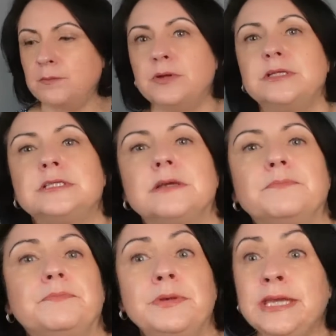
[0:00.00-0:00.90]
But
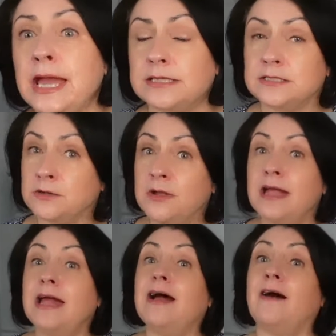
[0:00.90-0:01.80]
yeah, so
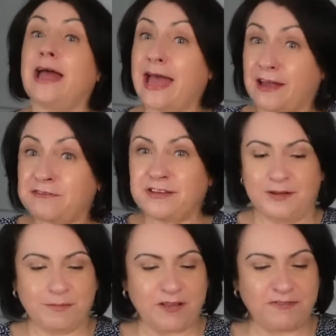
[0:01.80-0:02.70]
I have
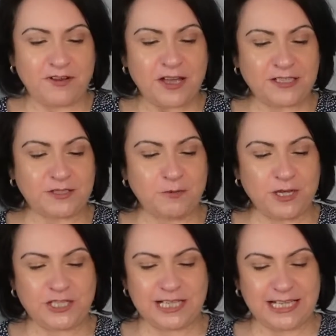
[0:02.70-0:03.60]
my first
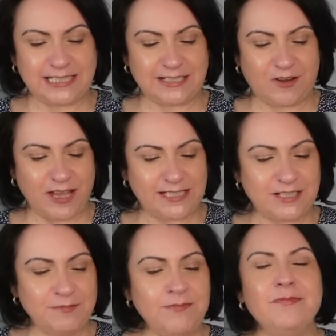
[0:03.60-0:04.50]
wish list
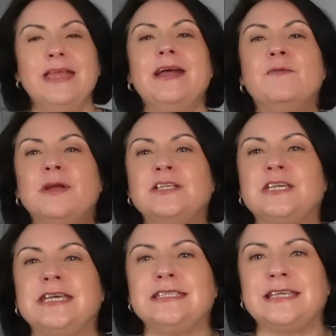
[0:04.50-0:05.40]
item, which
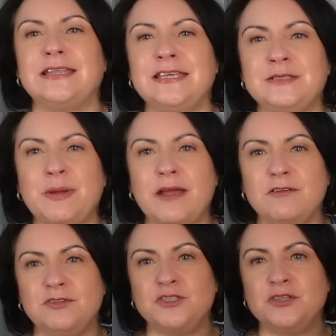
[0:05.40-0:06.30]
is this pair
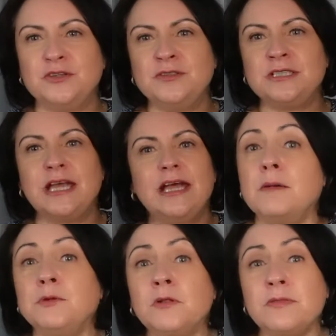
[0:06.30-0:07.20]
of shoes.
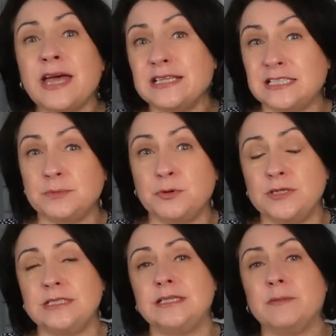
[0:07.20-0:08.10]
I'm not that
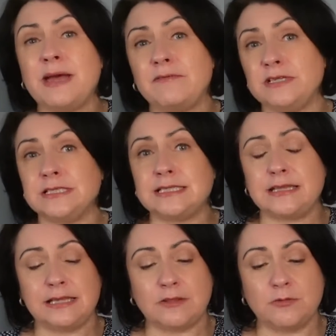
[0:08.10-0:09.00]
disappointed that I'm having to
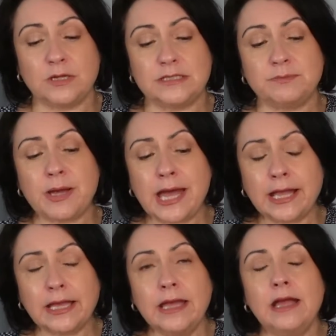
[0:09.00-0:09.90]
send the other ones back.